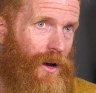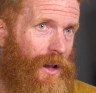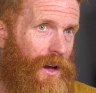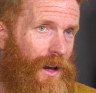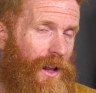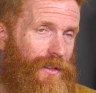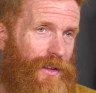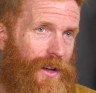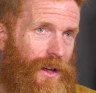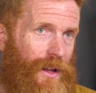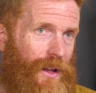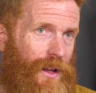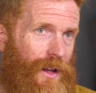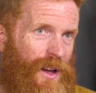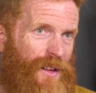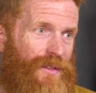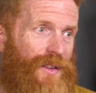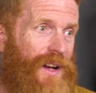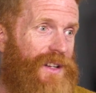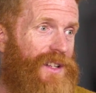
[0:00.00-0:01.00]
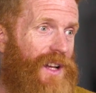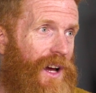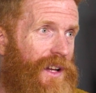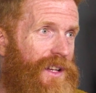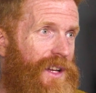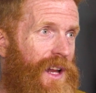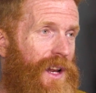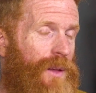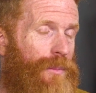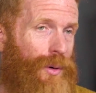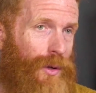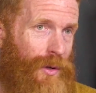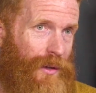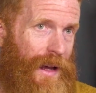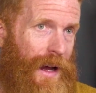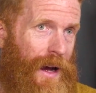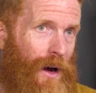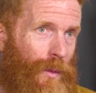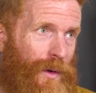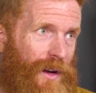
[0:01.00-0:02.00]
I love it. In fact, I nearly pulled
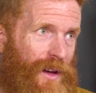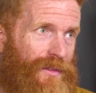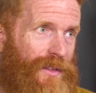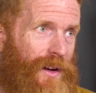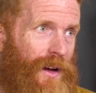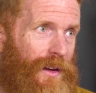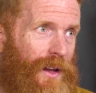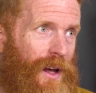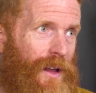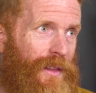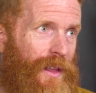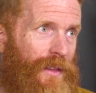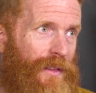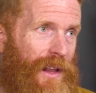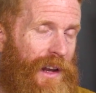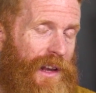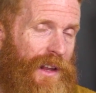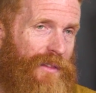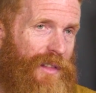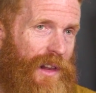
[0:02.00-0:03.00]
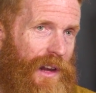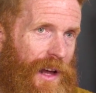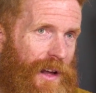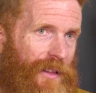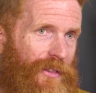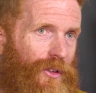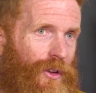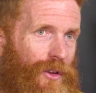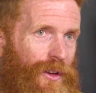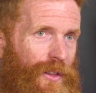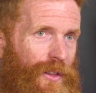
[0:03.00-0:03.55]
out when I found out that they leave the lights on